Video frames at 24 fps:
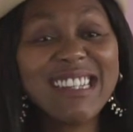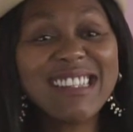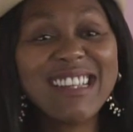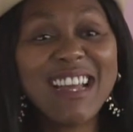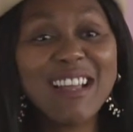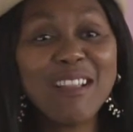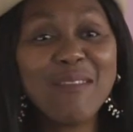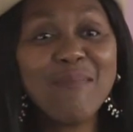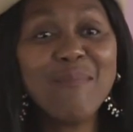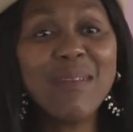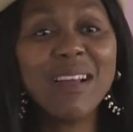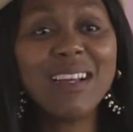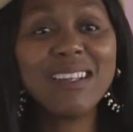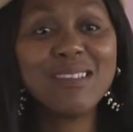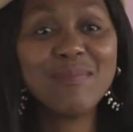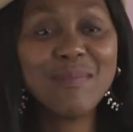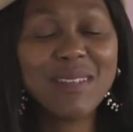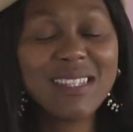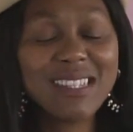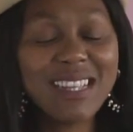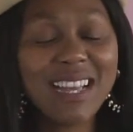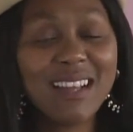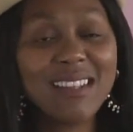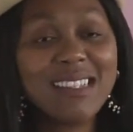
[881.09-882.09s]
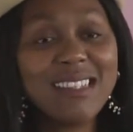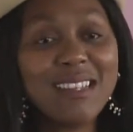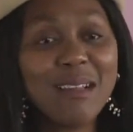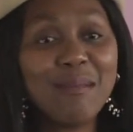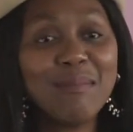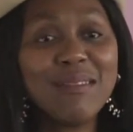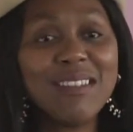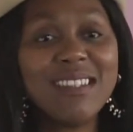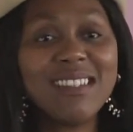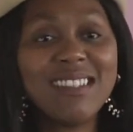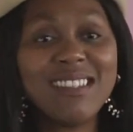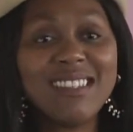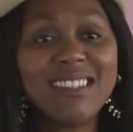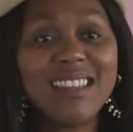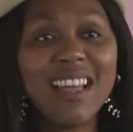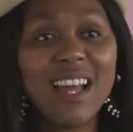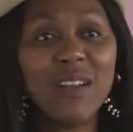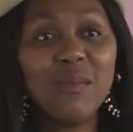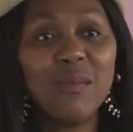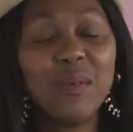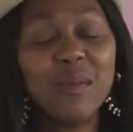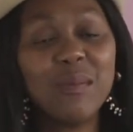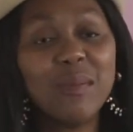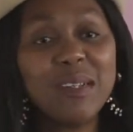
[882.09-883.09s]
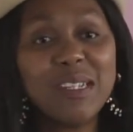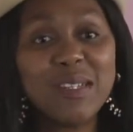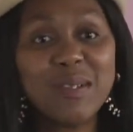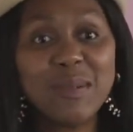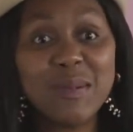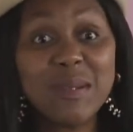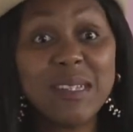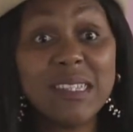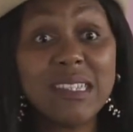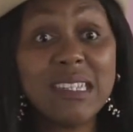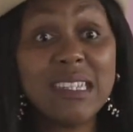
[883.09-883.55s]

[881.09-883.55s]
say the biggest misconception is that what we do is